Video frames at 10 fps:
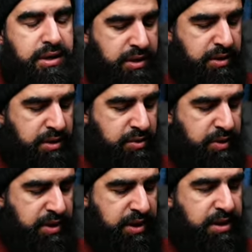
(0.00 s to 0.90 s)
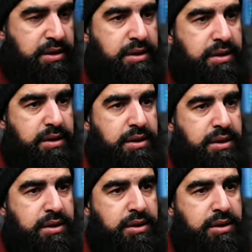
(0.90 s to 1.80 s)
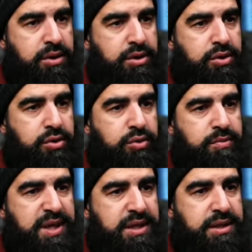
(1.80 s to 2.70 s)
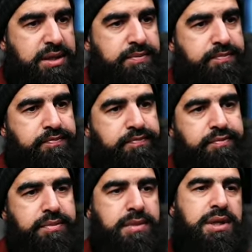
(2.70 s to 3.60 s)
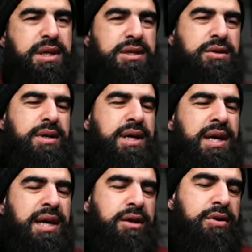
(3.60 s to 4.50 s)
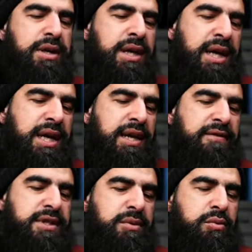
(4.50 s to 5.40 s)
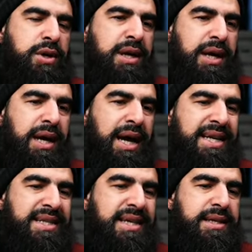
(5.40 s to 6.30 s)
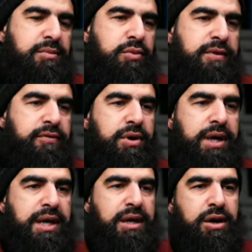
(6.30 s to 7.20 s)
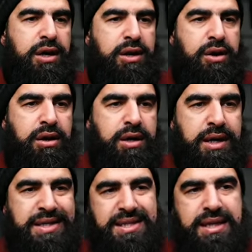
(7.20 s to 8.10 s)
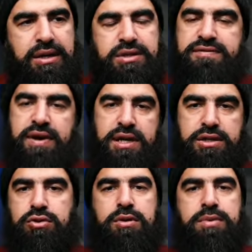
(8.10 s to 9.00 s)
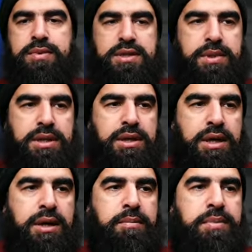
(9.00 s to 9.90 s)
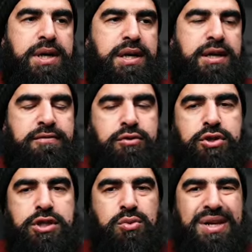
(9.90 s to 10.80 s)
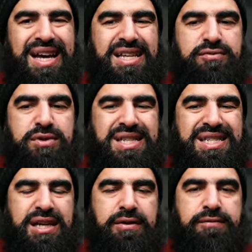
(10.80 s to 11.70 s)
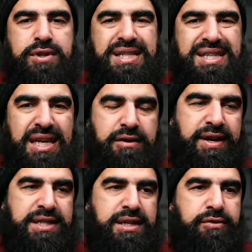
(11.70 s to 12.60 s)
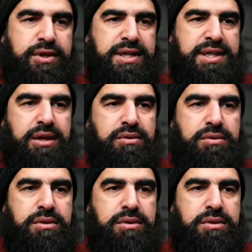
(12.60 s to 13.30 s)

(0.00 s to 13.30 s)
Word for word: uh, within your means. Yeah. So look, if someone asking someone for a an, a discount is fine, it's totally permissible. But if you just want to ask for a discount for the sake of asking for a discount,